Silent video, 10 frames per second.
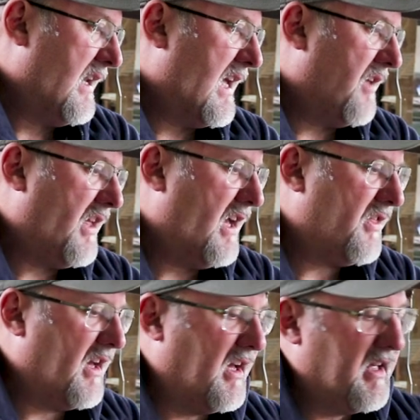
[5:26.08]
Now the
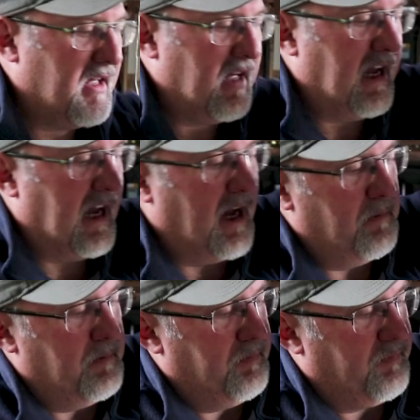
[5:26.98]
other
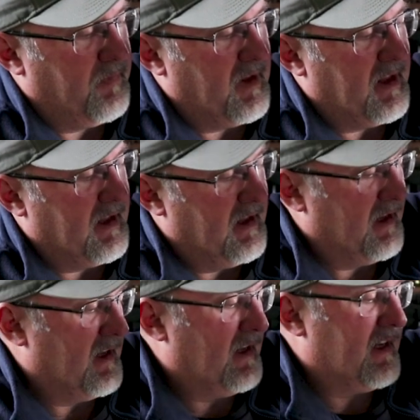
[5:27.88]
um,
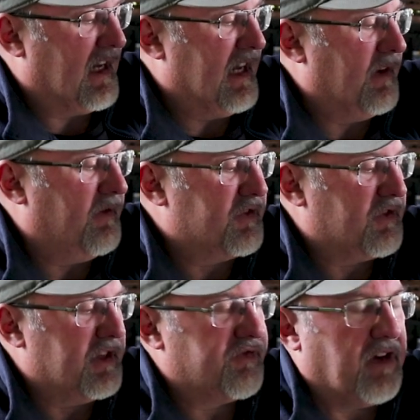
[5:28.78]
key difference
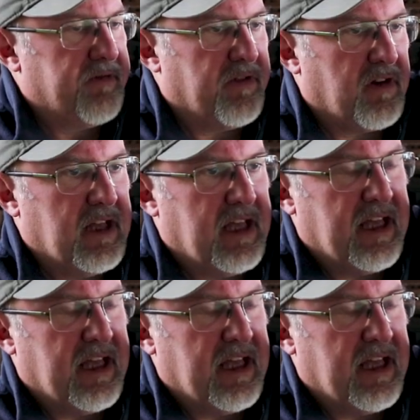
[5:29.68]
on this rifle